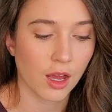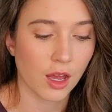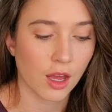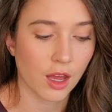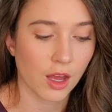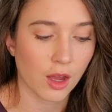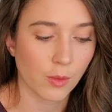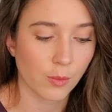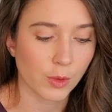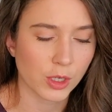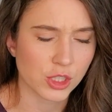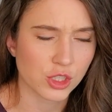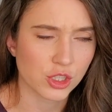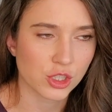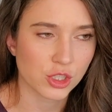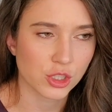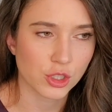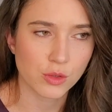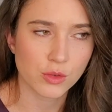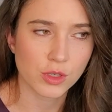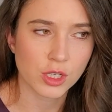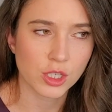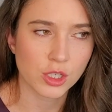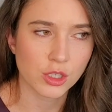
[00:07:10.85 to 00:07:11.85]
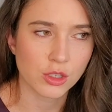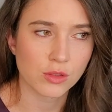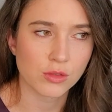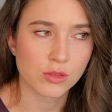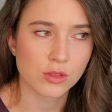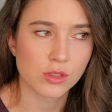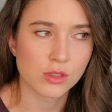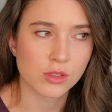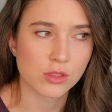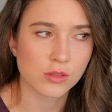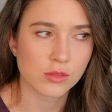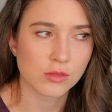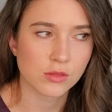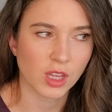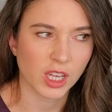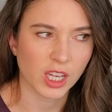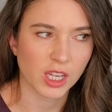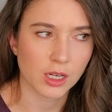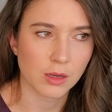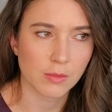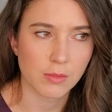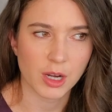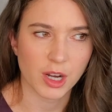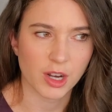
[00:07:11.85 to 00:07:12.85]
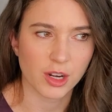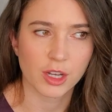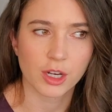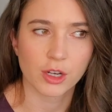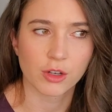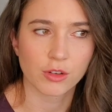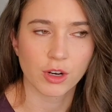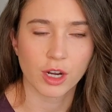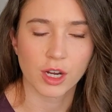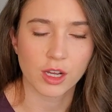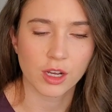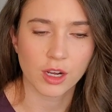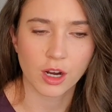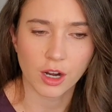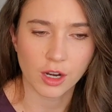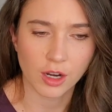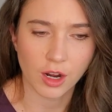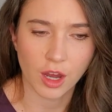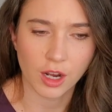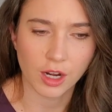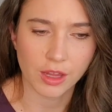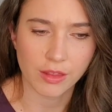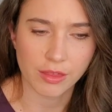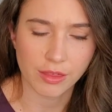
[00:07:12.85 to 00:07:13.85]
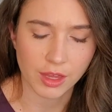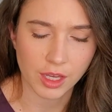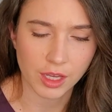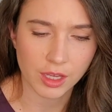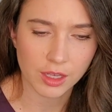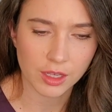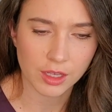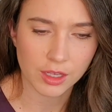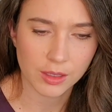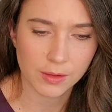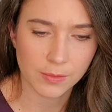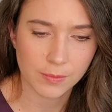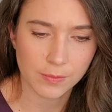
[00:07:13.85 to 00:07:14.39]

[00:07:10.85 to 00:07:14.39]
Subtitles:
which you can use like an American credit card on, I think.